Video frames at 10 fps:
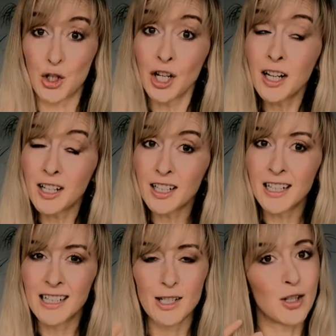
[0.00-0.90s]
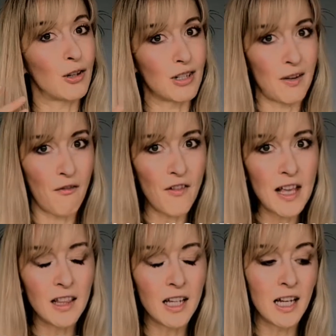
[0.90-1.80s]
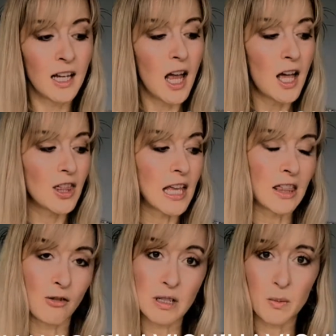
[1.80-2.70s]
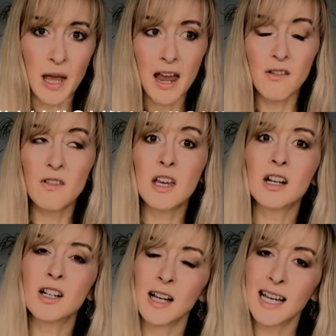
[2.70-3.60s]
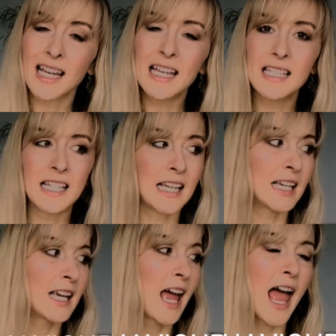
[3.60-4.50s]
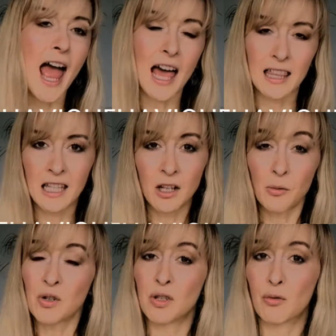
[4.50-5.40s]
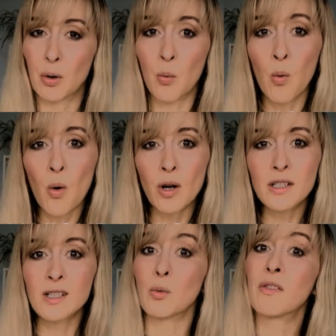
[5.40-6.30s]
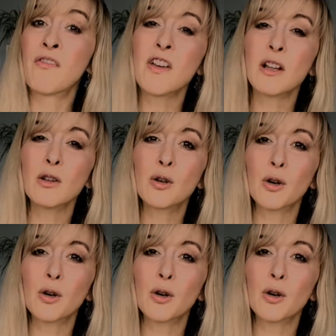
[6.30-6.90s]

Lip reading: trigger, so there is a feeling, then there is a behavior, eating, and then there is a reward, so we feel